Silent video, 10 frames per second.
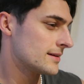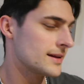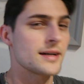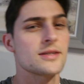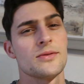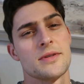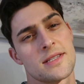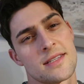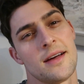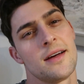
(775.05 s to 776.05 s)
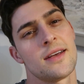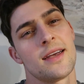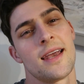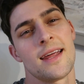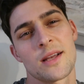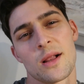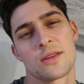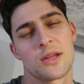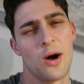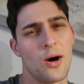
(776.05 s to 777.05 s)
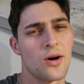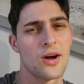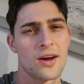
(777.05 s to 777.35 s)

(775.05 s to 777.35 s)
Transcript: thanks to a certain little dog.